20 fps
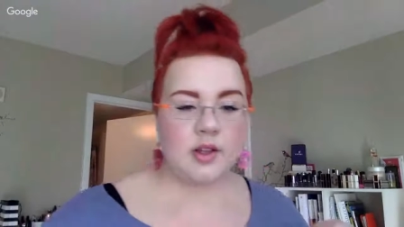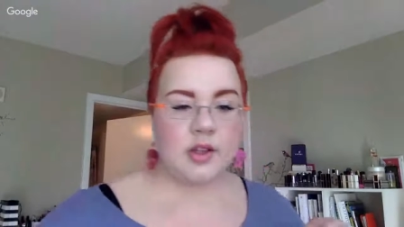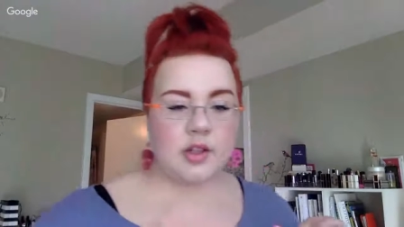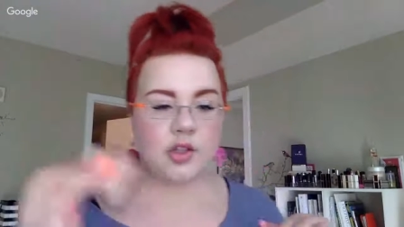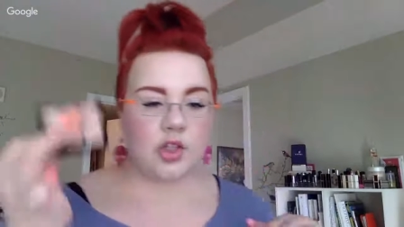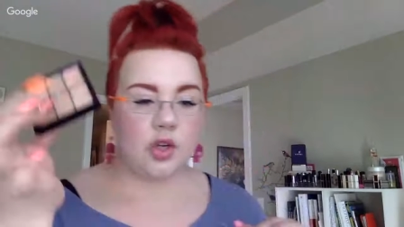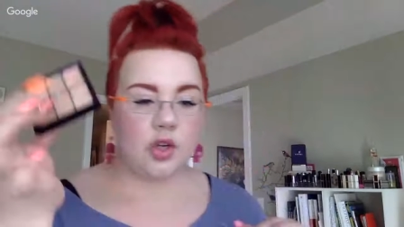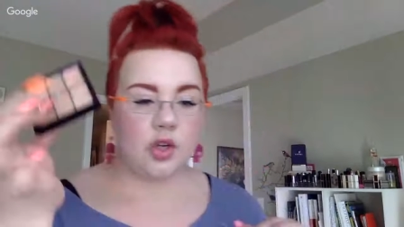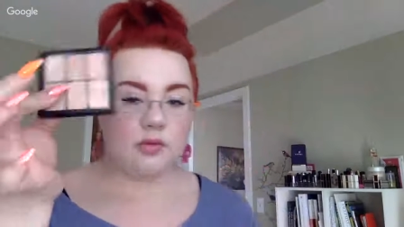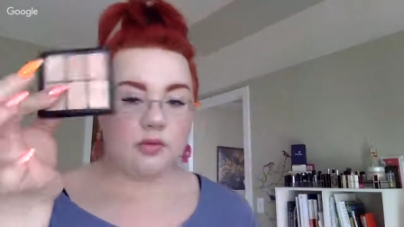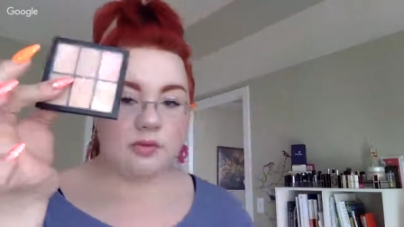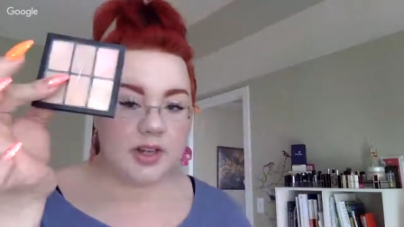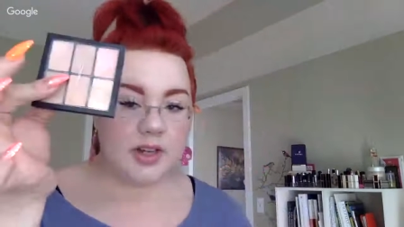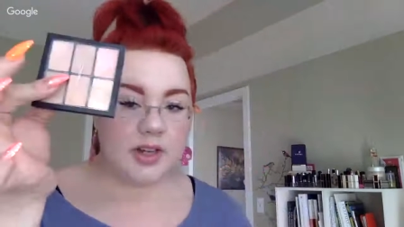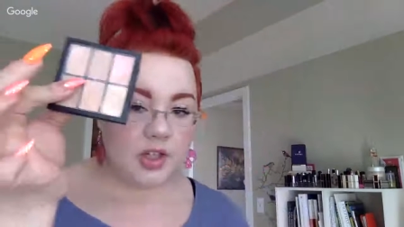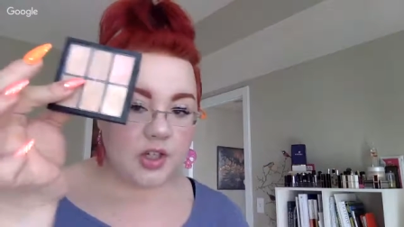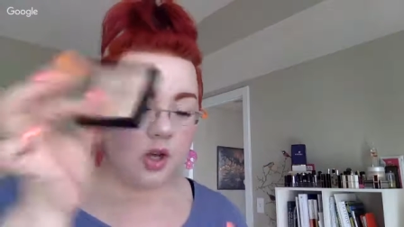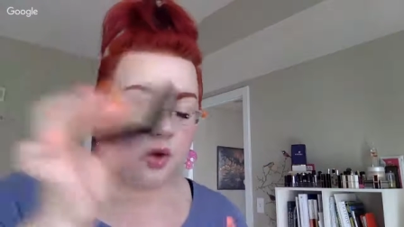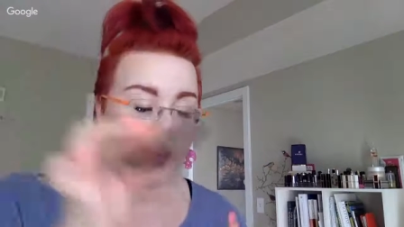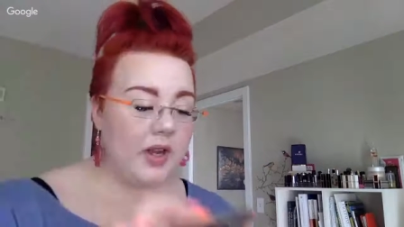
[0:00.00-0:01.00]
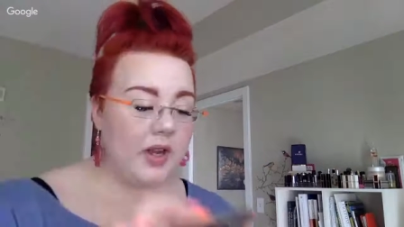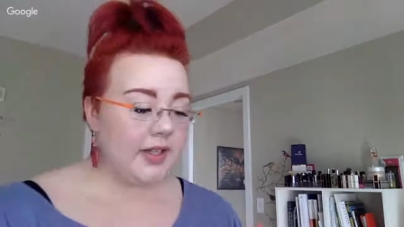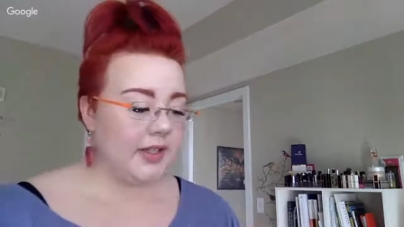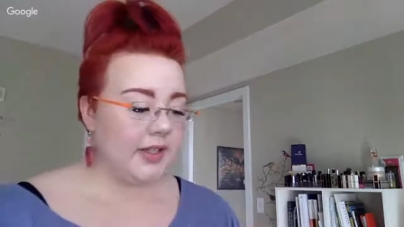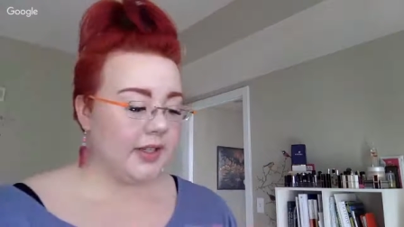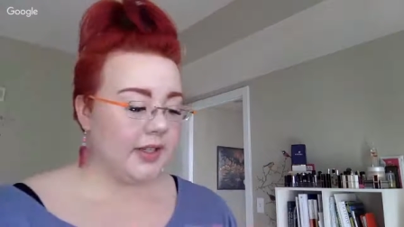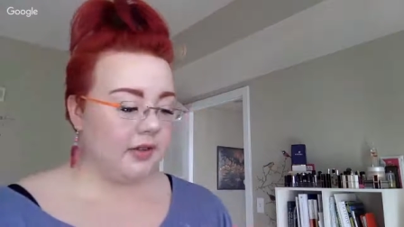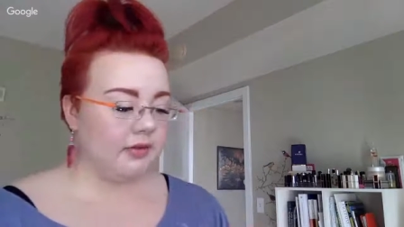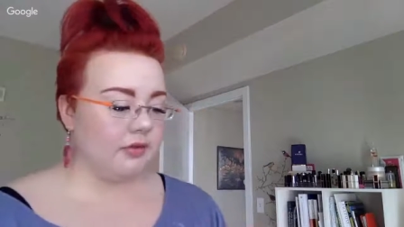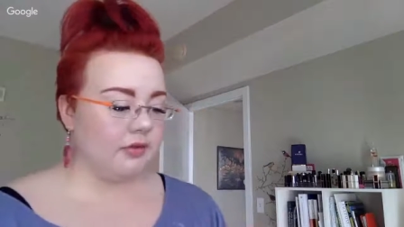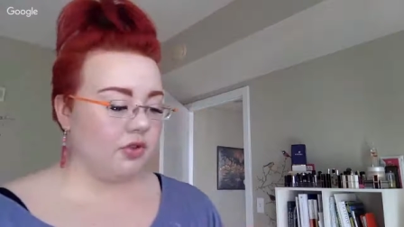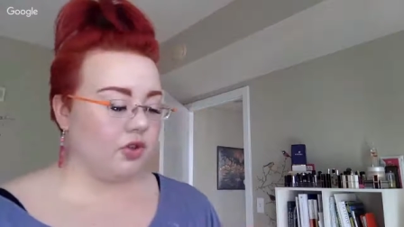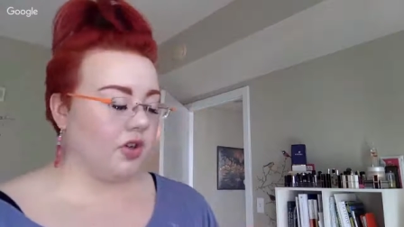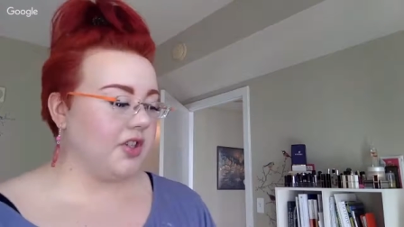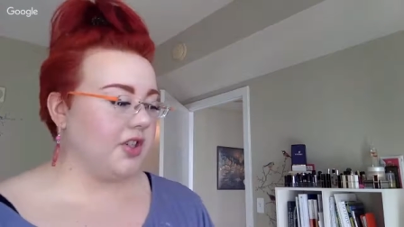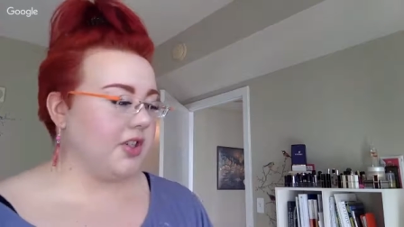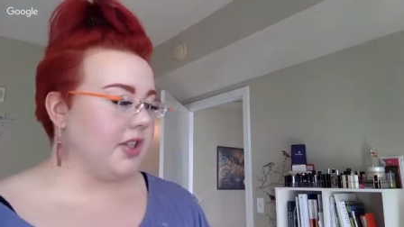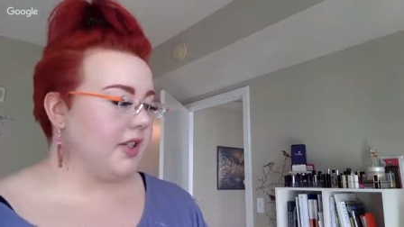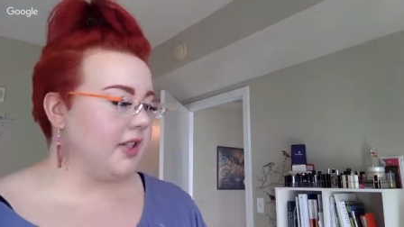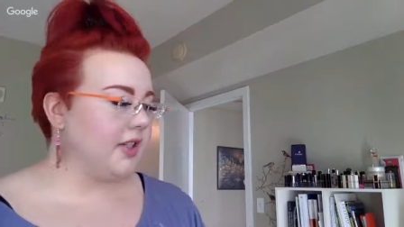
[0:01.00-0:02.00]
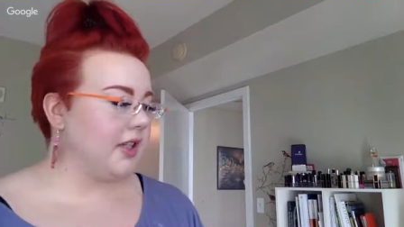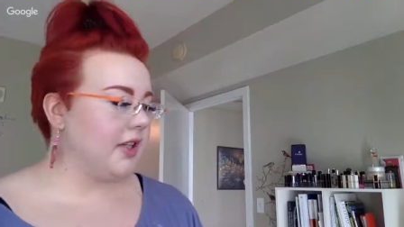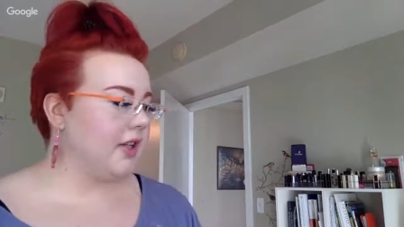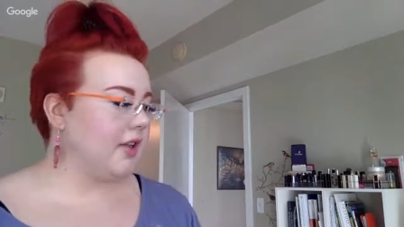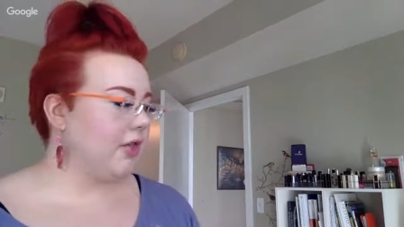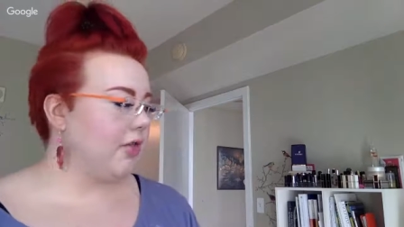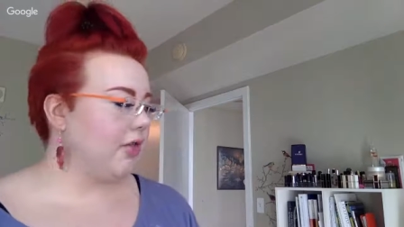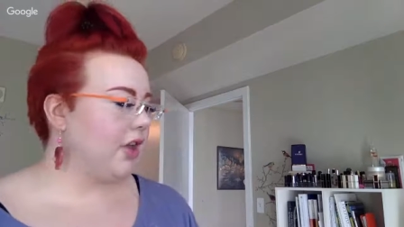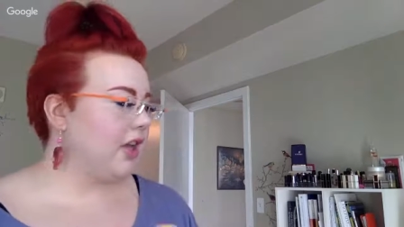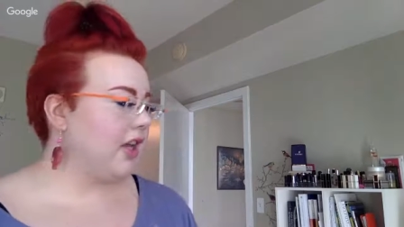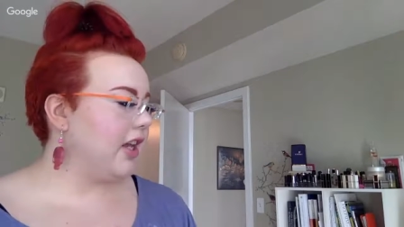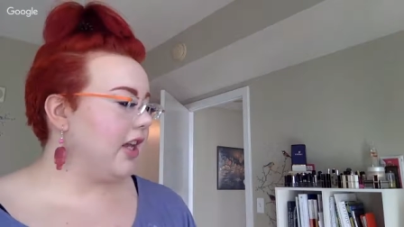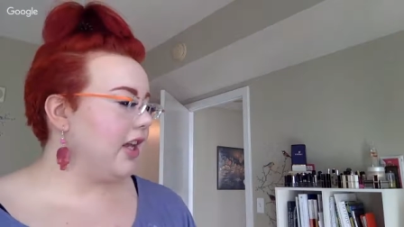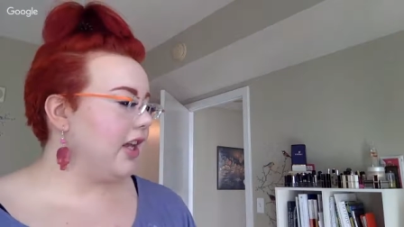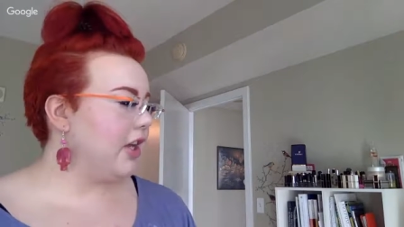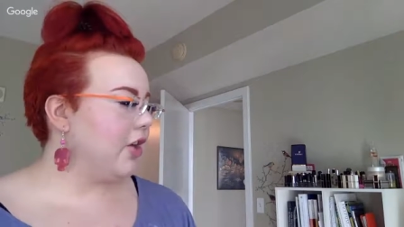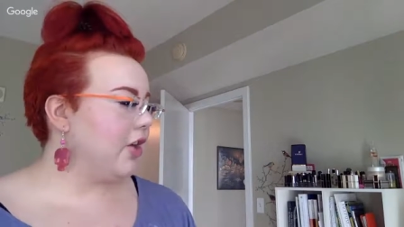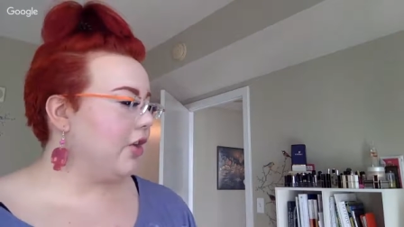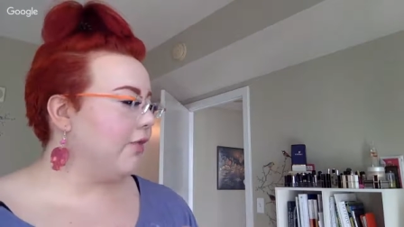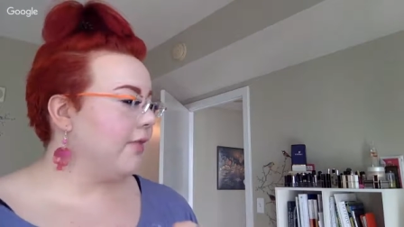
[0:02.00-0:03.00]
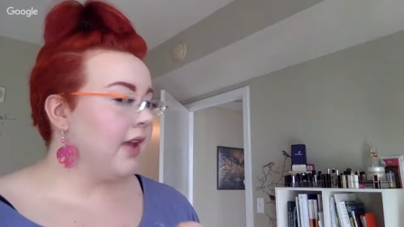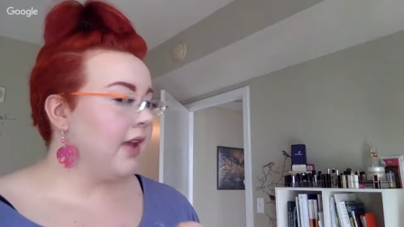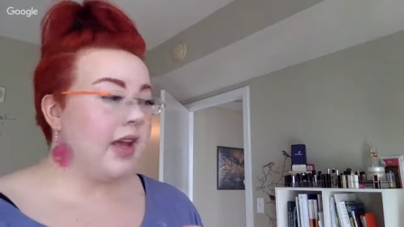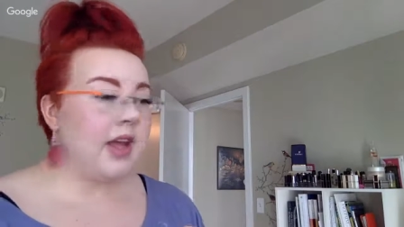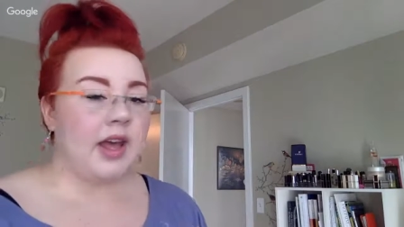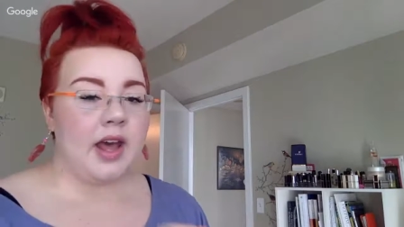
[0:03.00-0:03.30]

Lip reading: So as always, trusted thingy here.